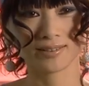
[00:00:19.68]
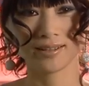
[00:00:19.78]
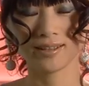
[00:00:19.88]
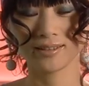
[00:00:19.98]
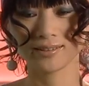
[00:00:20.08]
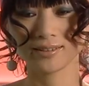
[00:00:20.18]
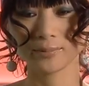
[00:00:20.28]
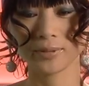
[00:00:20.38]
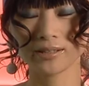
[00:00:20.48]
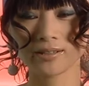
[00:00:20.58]
And
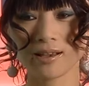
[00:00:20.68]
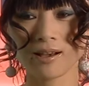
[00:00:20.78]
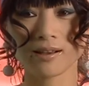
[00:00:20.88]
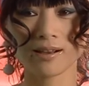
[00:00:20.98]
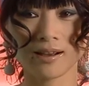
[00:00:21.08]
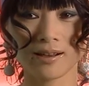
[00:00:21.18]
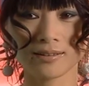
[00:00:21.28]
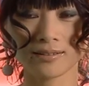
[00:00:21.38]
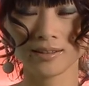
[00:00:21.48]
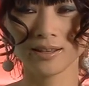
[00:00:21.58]
but in Hong
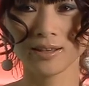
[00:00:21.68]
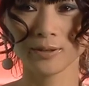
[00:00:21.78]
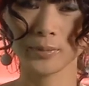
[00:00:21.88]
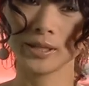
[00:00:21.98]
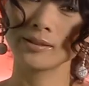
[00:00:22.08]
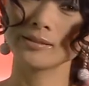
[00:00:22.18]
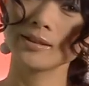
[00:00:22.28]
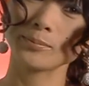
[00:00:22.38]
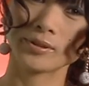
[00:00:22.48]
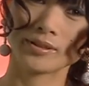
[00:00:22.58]
Kong, making
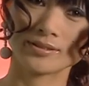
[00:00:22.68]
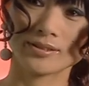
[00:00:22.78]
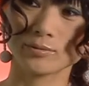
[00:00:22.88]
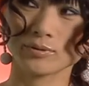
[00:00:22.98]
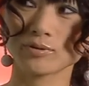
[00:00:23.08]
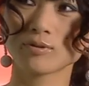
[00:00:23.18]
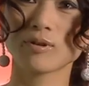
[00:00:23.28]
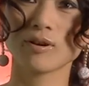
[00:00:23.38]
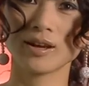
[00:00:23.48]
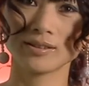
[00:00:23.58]
dumplings, it was
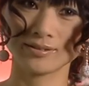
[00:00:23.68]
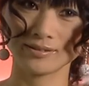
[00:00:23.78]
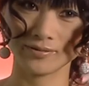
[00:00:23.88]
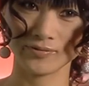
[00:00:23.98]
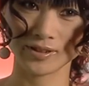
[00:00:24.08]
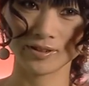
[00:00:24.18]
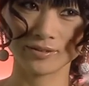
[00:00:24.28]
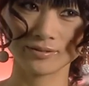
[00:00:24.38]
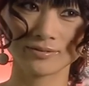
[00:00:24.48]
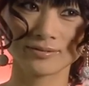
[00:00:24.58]
quite
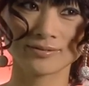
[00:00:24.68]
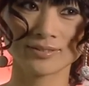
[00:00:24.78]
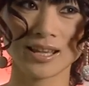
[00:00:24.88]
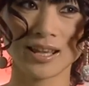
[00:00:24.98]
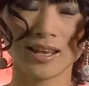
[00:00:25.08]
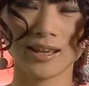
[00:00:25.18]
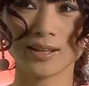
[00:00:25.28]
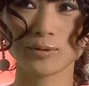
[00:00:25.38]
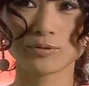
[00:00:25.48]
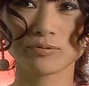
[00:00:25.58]
difficult. And
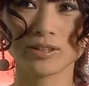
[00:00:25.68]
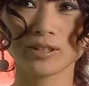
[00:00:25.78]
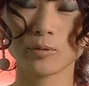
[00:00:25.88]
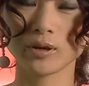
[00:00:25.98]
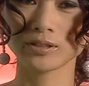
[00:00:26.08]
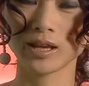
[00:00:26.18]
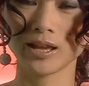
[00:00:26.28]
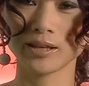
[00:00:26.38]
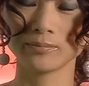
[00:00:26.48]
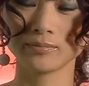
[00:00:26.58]
I was ready one
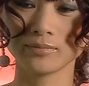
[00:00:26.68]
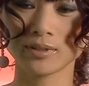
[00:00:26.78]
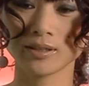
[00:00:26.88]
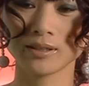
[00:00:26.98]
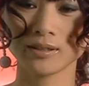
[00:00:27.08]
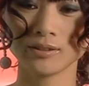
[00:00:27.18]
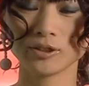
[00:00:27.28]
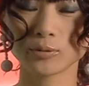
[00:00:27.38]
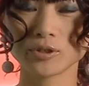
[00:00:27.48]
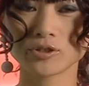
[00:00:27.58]
time,
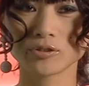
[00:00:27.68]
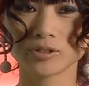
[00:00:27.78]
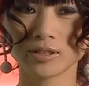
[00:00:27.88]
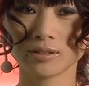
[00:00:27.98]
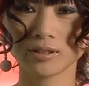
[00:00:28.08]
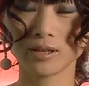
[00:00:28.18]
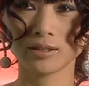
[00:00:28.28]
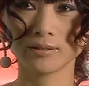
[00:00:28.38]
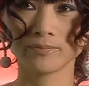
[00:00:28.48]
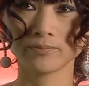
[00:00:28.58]
we're shooting
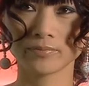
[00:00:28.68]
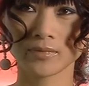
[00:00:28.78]
on